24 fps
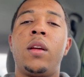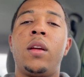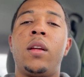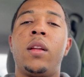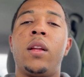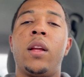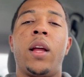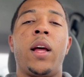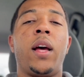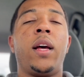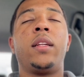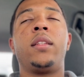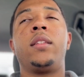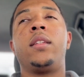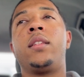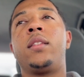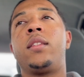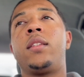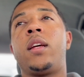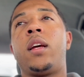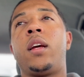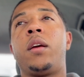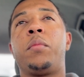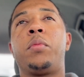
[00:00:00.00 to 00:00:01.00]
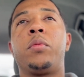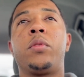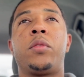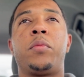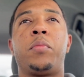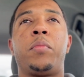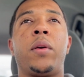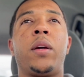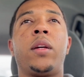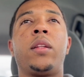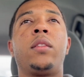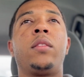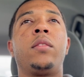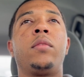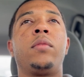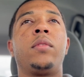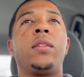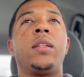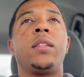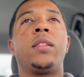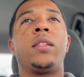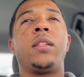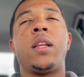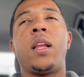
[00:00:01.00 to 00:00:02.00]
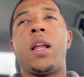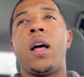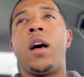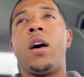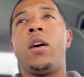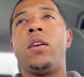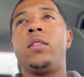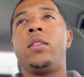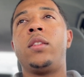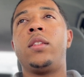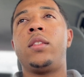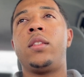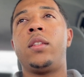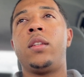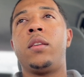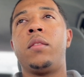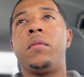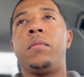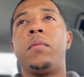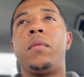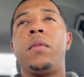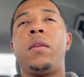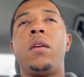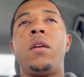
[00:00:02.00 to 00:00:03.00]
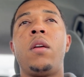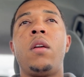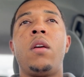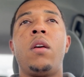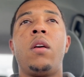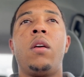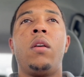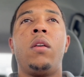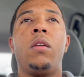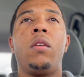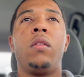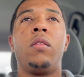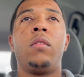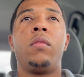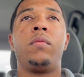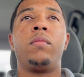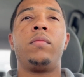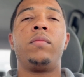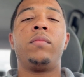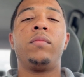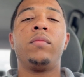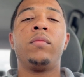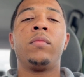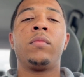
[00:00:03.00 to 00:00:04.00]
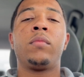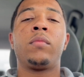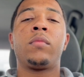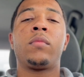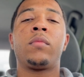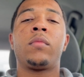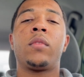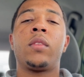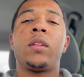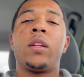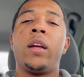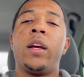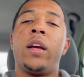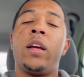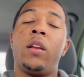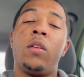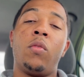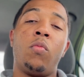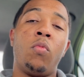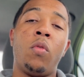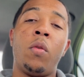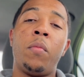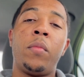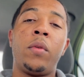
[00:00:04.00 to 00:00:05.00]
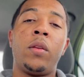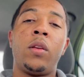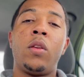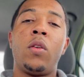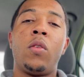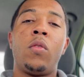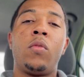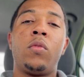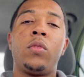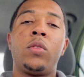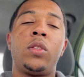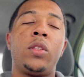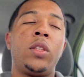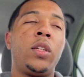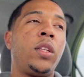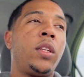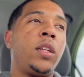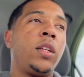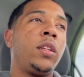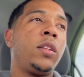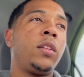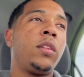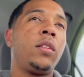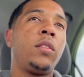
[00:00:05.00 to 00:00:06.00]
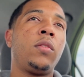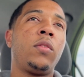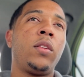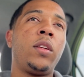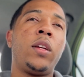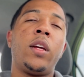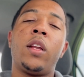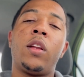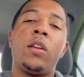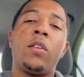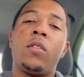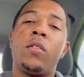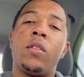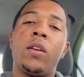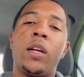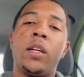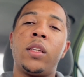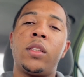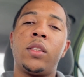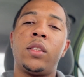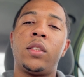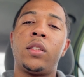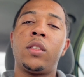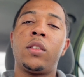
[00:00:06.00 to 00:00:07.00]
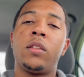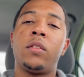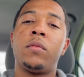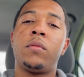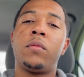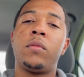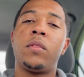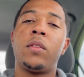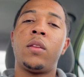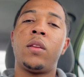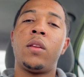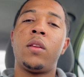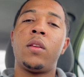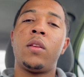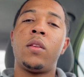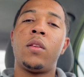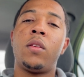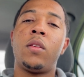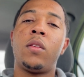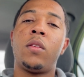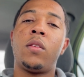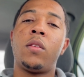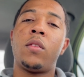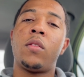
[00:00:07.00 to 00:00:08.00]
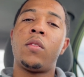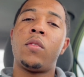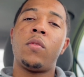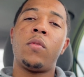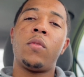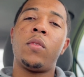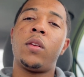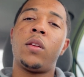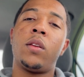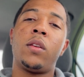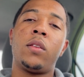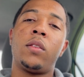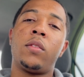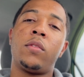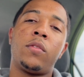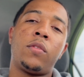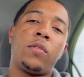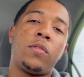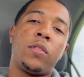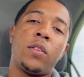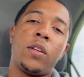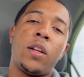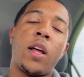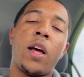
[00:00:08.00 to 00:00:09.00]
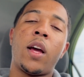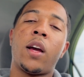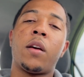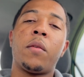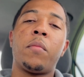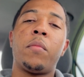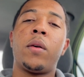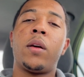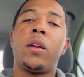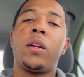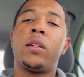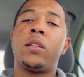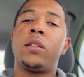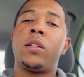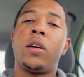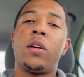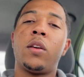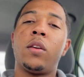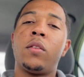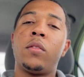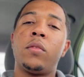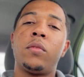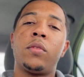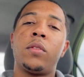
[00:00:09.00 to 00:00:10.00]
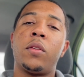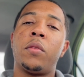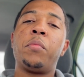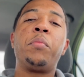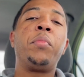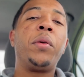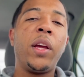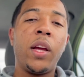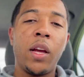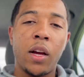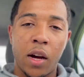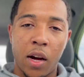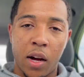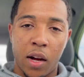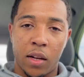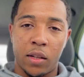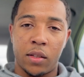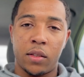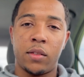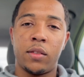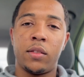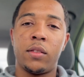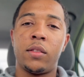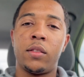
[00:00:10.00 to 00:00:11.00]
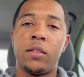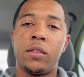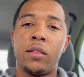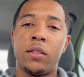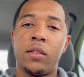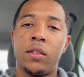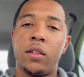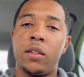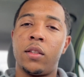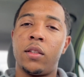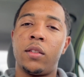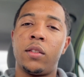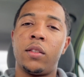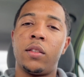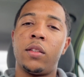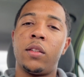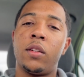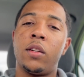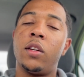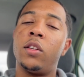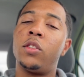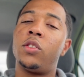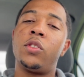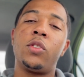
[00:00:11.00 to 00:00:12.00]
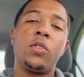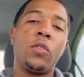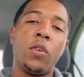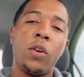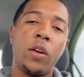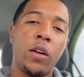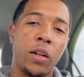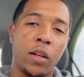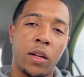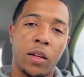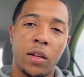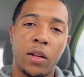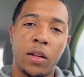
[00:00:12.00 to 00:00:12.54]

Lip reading: that has the same perspectives, as loud as him. And the woman didn't get in a relationship with for lack of better terms, a peon, a shorty,